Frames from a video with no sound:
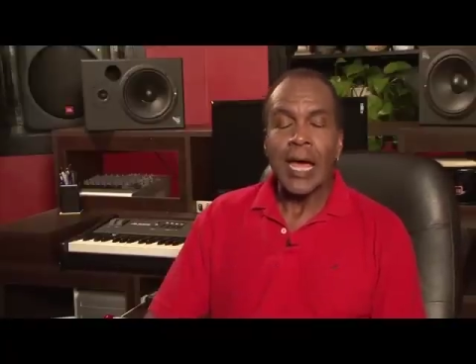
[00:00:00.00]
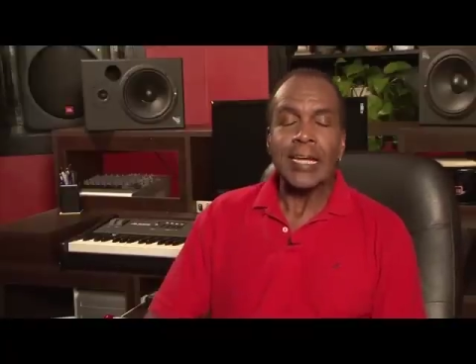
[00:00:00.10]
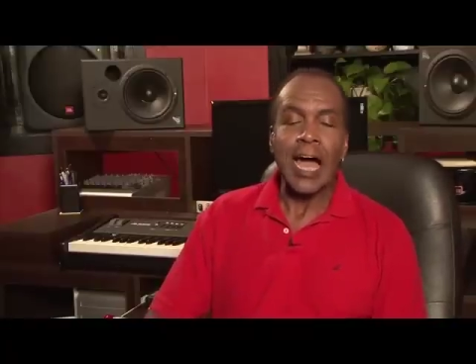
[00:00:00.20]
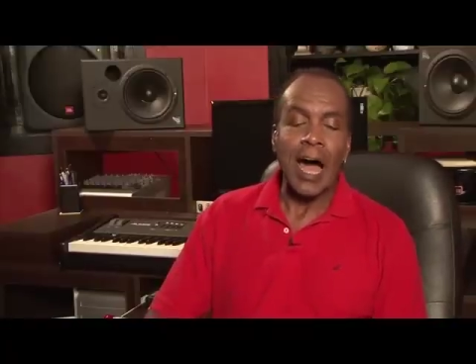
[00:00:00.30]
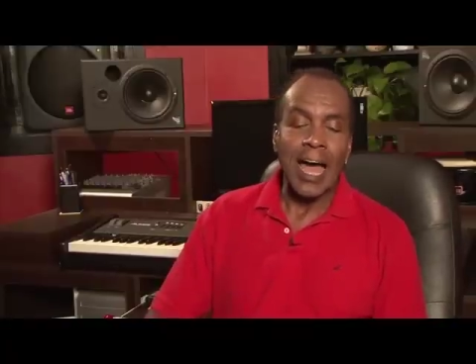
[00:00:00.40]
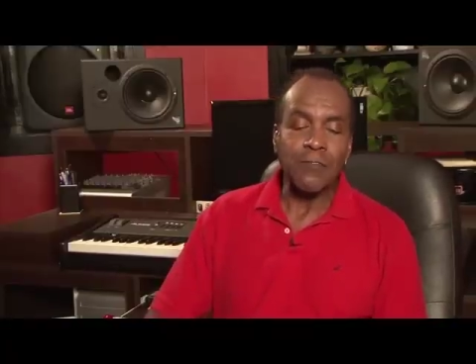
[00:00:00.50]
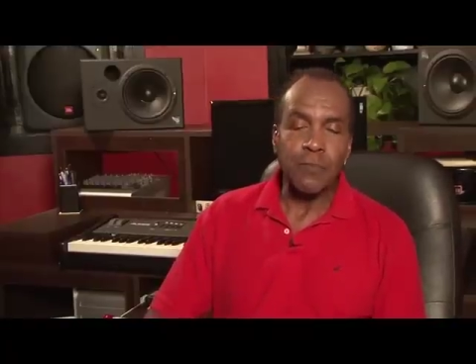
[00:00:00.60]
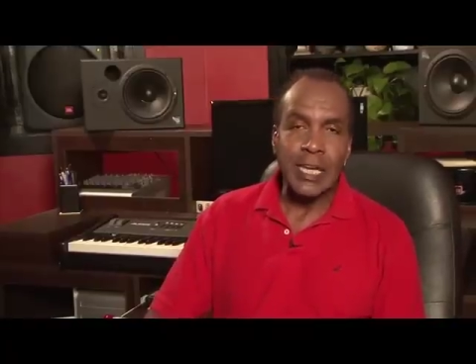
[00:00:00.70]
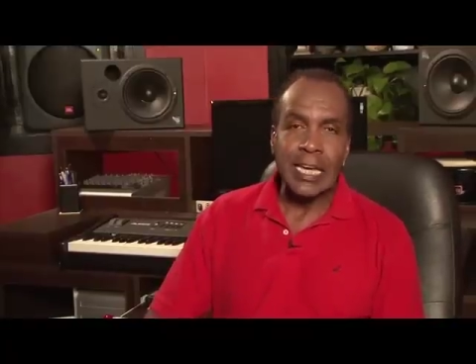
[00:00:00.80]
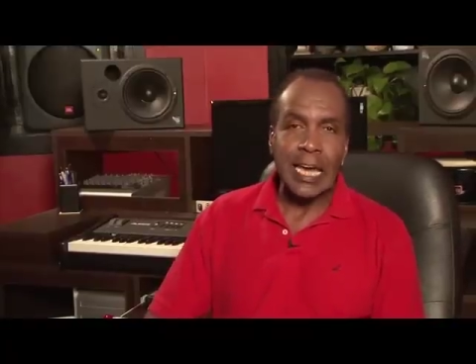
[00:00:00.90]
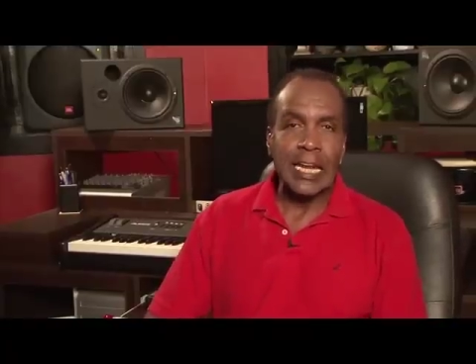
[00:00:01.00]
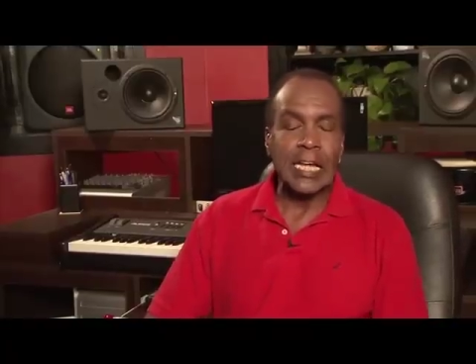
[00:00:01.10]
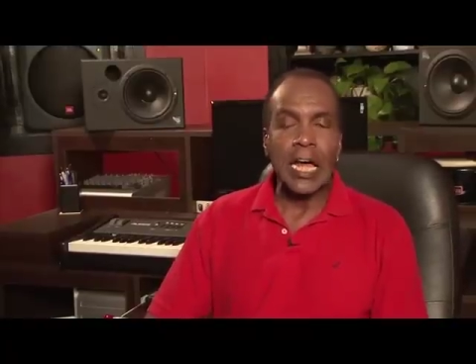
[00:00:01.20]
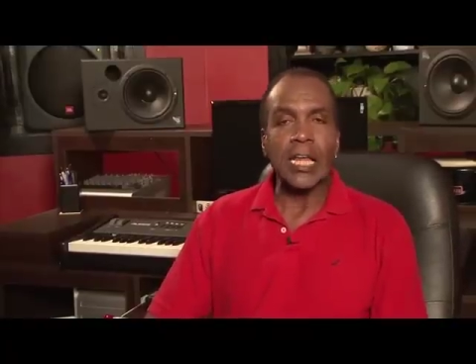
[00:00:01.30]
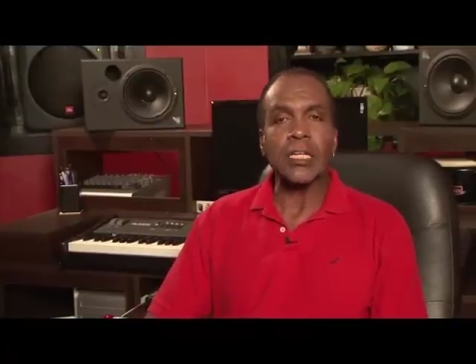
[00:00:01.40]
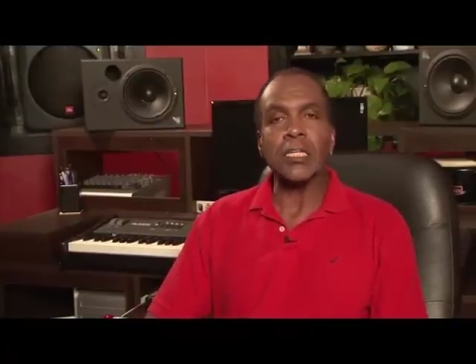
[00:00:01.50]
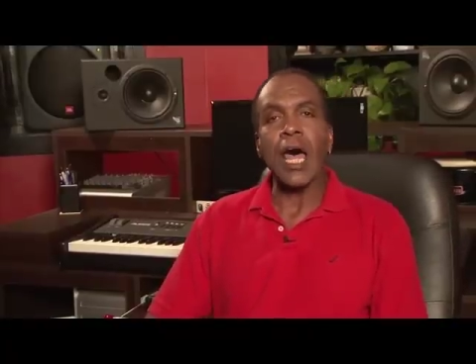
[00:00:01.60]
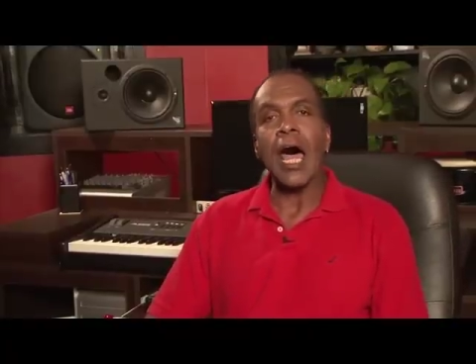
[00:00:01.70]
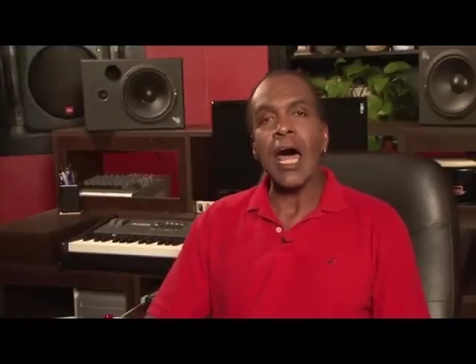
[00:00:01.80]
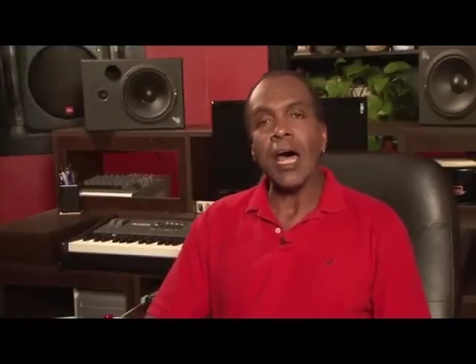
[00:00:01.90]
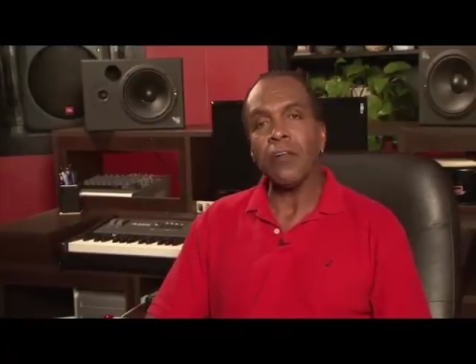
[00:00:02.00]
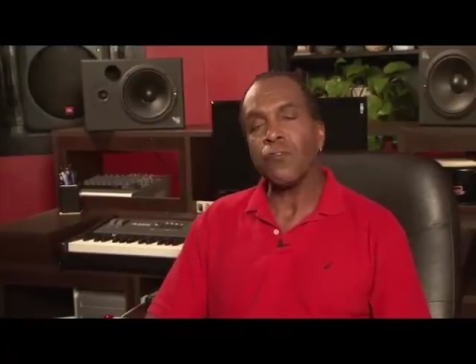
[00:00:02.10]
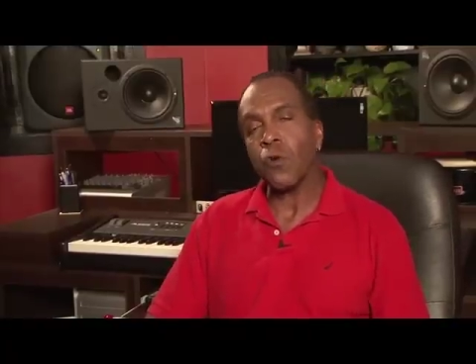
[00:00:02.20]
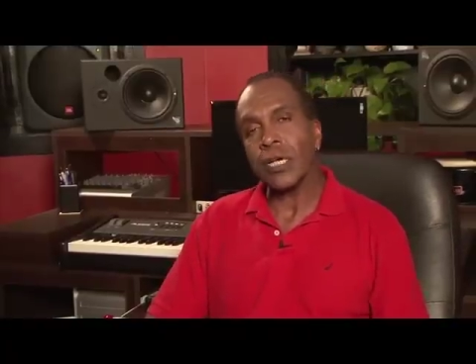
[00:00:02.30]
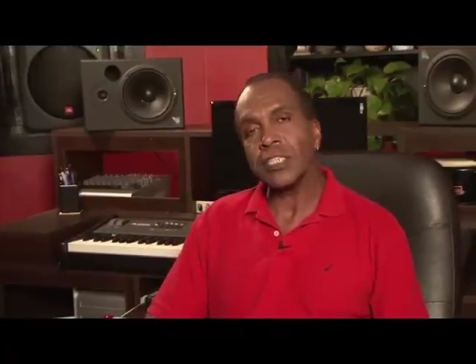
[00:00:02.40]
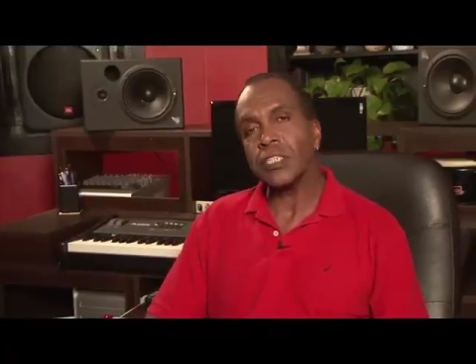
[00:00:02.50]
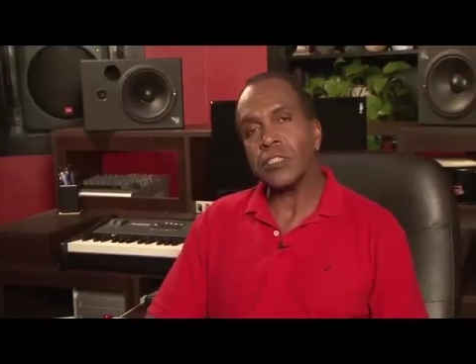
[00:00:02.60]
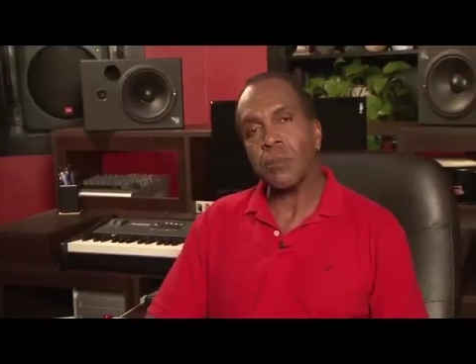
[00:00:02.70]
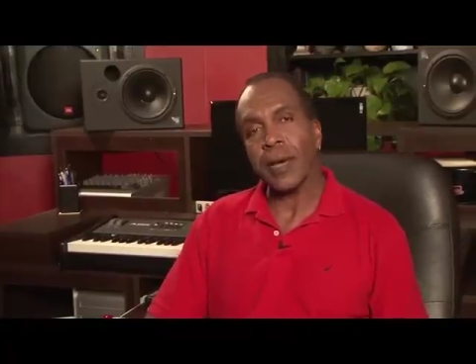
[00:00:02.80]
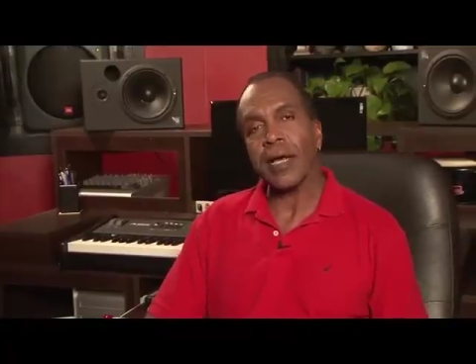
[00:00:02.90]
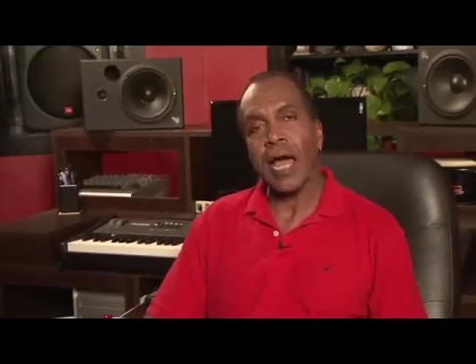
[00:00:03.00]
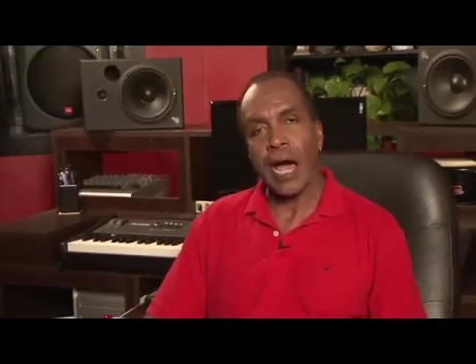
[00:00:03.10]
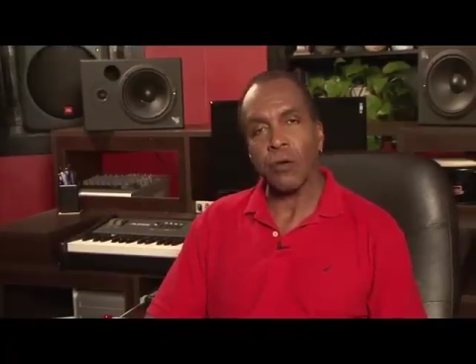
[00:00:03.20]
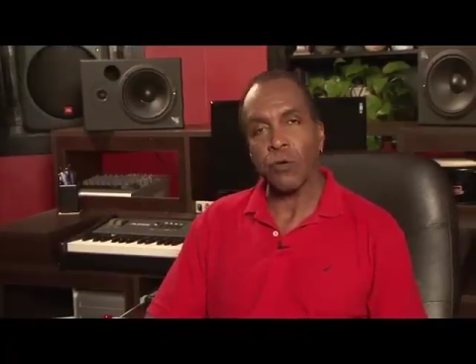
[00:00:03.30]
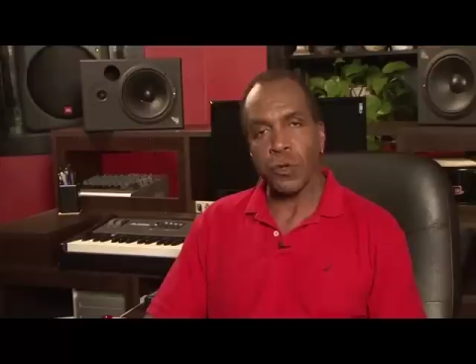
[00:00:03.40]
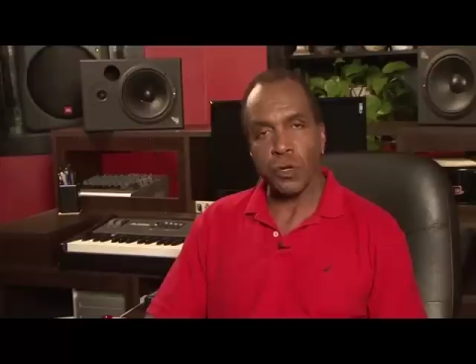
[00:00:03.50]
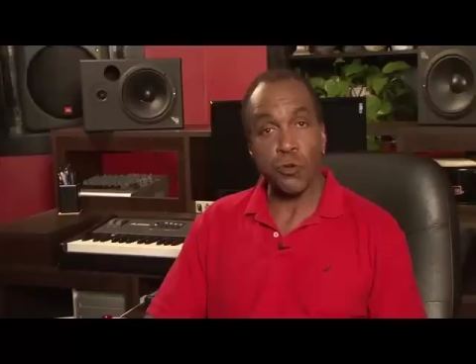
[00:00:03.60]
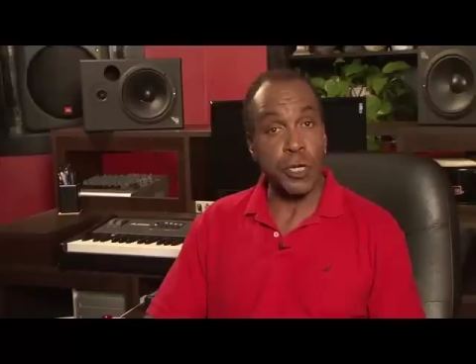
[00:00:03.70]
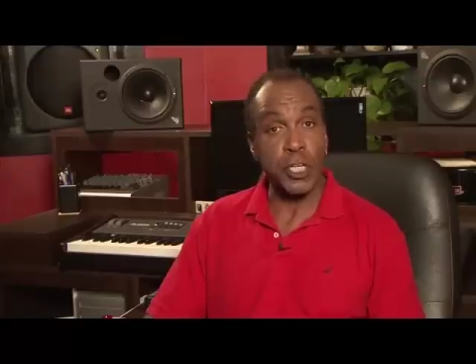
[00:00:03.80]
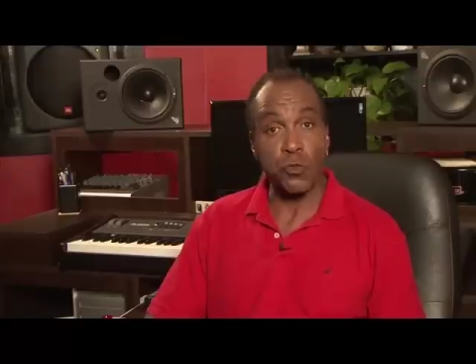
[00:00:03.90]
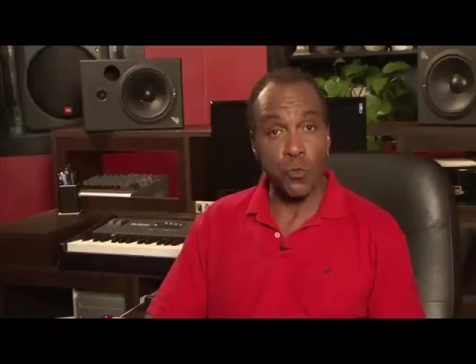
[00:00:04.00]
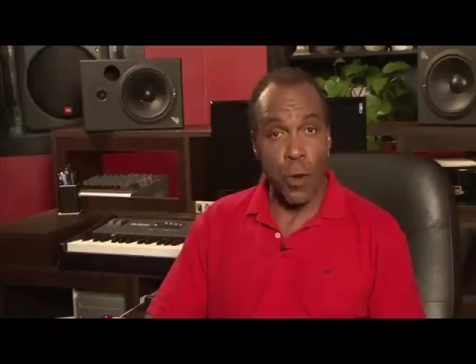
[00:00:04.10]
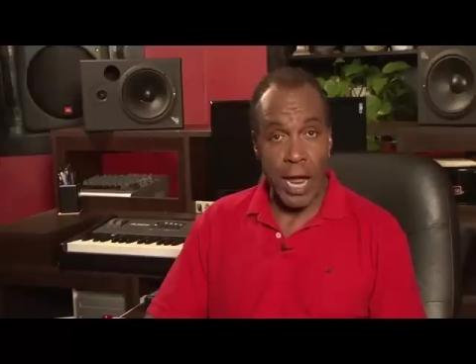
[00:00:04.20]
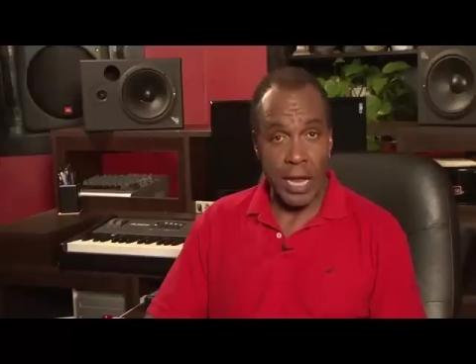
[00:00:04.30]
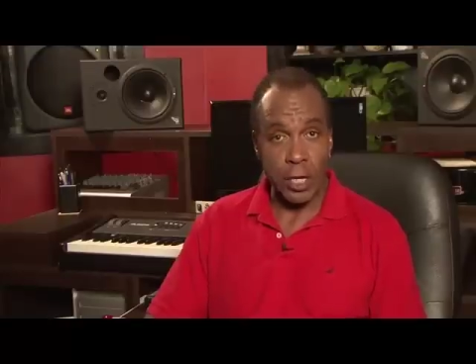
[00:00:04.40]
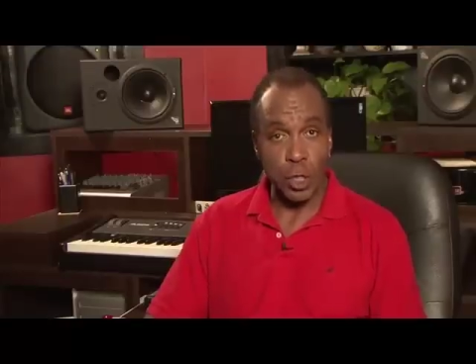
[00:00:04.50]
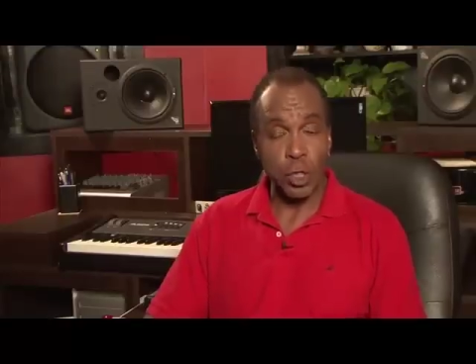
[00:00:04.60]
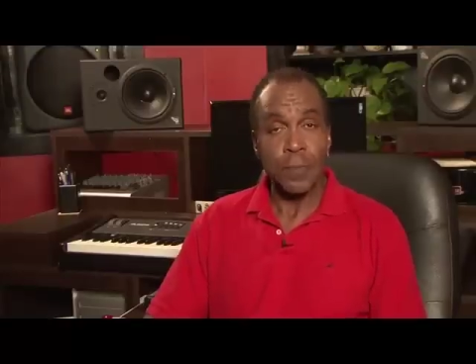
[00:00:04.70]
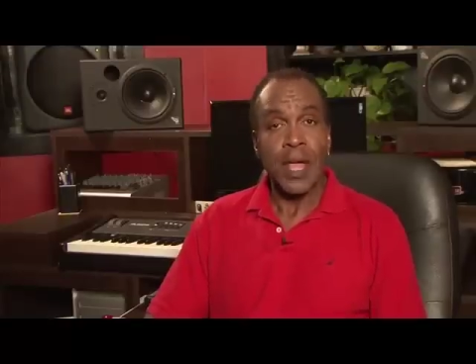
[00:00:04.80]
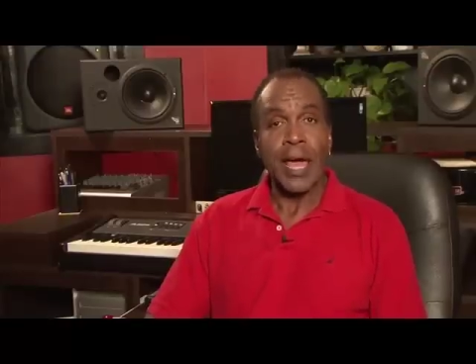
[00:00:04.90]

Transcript: Now, I've been getting a lot of questions about how to increase range,